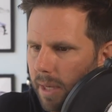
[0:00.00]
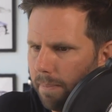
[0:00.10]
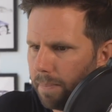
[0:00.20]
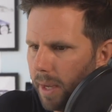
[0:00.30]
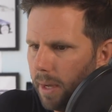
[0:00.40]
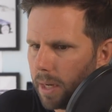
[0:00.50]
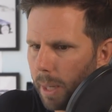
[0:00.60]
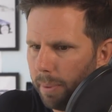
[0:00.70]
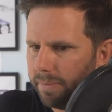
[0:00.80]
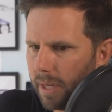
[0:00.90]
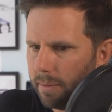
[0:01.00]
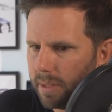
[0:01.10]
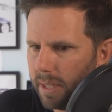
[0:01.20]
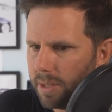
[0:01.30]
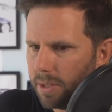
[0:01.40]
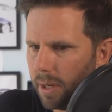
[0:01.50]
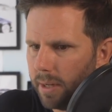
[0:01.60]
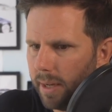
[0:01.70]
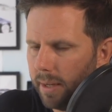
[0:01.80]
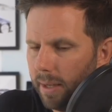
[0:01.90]
Yep. A couple of times it
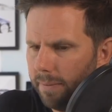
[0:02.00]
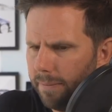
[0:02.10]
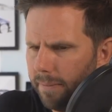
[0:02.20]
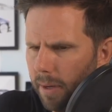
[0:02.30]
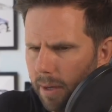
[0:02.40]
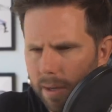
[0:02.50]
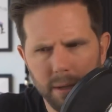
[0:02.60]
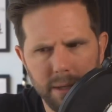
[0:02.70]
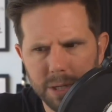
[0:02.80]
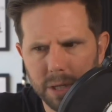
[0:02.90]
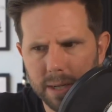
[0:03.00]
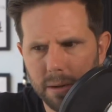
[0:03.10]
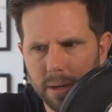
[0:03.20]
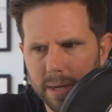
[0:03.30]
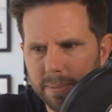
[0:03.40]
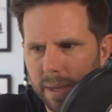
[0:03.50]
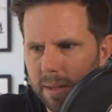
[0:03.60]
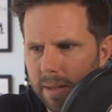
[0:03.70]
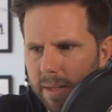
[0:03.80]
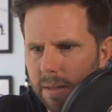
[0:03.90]
shut down, if, uh, it shut down
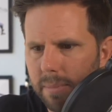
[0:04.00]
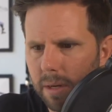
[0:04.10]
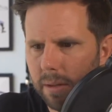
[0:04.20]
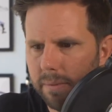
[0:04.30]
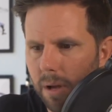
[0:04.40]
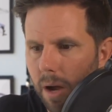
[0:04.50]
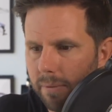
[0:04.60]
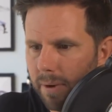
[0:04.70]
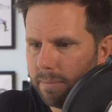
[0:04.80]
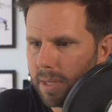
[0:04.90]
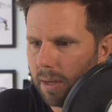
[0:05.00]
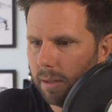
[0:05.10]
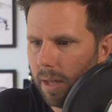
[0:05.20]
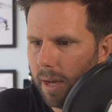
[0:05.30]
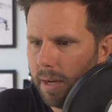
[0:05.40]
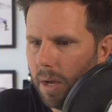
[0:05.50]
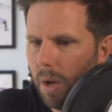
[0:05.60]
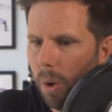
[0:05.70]
unexpectedly in the middle of the off-ramp dotted line.